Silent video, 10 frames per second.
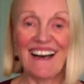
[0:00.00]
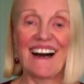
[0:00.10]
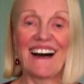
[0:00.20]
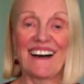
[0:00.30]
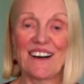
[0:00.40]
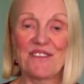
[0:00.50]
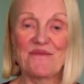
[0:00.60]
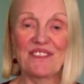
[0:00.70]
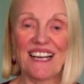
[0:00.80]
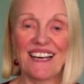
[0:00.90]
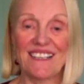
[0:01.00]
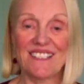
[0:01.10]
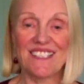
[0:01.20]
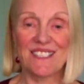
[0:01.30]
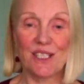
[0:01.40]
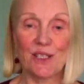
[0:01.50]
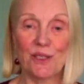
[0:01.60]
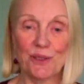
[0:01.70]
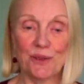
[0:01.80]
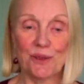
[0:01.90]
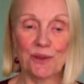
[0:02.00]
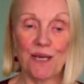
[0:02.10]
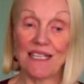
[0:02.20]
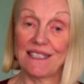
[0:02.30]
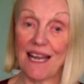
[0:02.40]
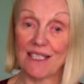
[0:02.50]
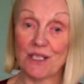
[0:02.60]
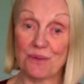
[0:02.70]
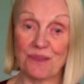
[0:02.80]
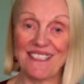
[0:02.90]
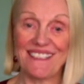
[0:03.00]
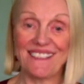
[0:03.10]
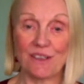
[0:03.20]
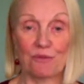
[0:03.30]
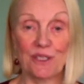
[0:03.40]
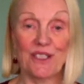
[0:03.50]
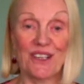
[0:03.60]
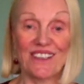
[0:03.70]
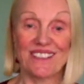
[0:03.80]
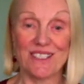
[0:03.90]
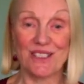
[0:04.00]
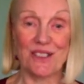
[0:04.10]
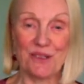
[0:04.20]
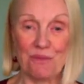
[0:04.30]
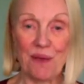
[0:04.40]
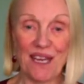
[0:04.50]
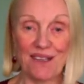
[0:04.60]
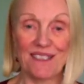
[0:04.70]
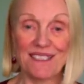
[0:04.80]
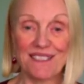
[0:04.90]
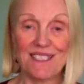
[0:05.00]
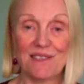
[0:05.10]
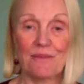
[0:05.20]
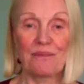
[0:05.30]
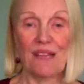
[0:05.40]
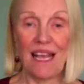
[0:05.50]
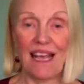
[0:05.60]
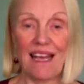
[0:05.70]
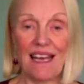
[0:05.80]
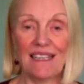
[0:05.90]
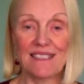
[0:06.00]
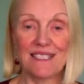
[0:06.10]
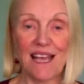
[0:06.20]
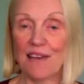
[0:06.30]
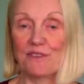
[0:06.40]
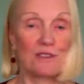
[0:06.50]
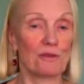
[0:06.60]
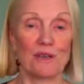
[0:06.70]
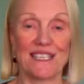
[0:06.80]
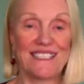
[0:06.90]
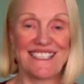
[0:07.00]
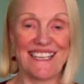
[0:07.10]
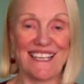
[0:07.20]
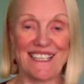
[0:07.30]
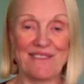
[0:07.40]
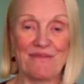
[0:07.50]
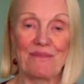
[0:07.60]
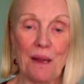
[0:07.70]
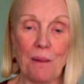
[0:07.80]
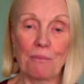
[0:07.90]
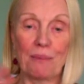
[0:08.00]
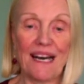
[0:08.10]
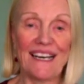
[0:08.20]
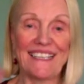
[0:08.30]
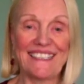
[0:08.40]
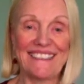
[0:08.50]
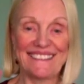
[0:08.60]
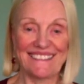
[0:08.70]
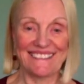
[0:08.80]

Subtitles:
I'll see you next week. Regards to your parents, and have a great day. Bye.